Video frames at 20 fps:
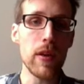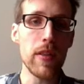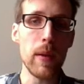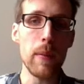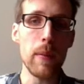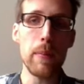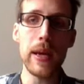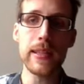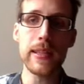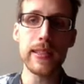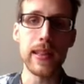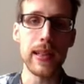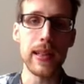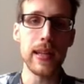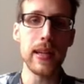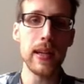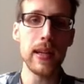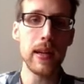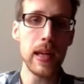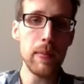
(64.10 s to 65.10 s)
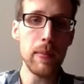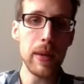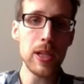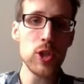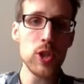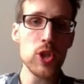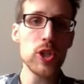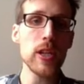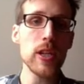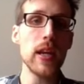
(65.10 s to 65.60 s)
with a pixel
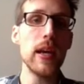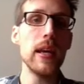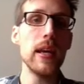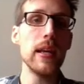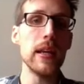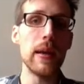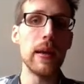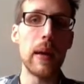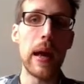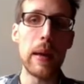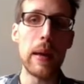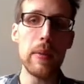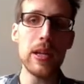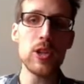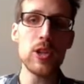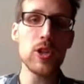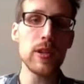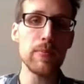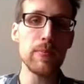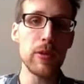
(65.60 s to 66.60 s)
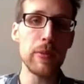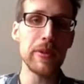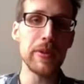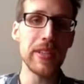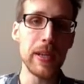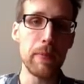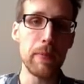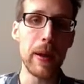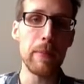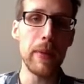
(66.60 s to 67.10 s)
image, image
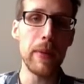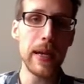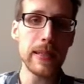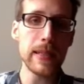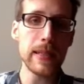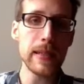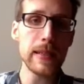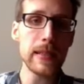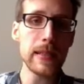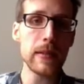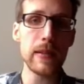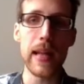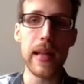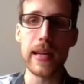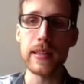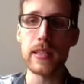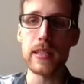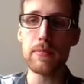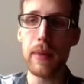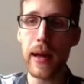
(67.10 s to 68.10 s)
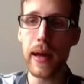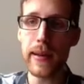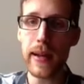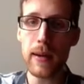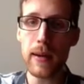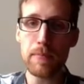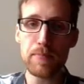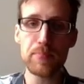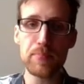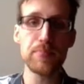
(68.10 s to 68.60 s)
represented by pixels, like this
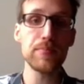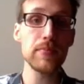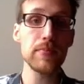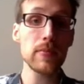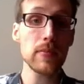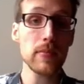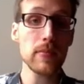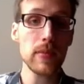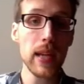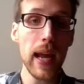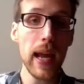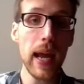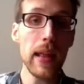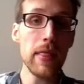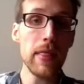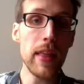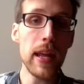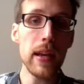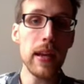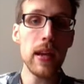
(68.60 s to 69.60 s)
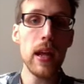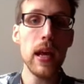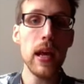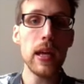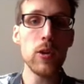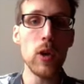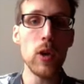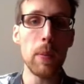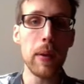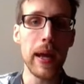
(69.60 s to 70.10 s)
panda, and then
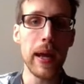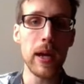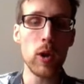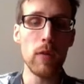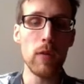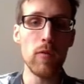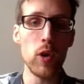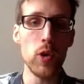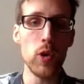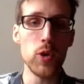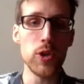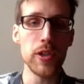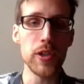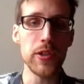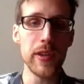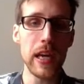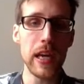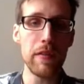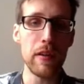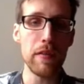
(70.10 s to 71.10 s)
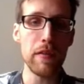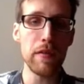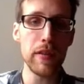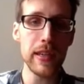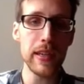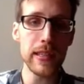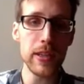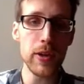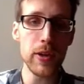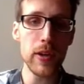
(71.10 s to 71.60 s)
you apply convolution. So you have a
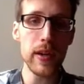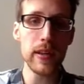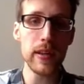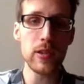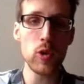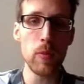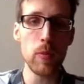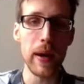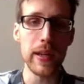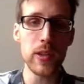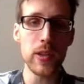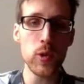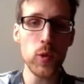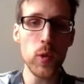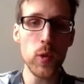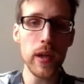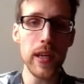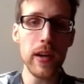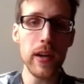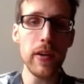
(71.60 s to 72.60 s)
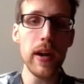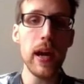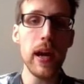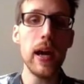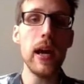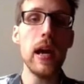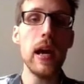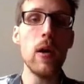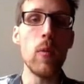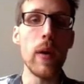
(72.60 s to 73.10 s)
filter 2 by 2 here
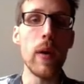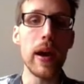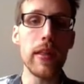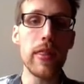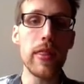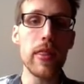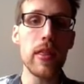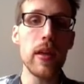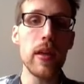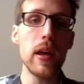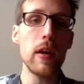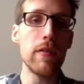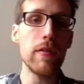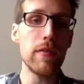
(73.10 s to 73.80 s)
with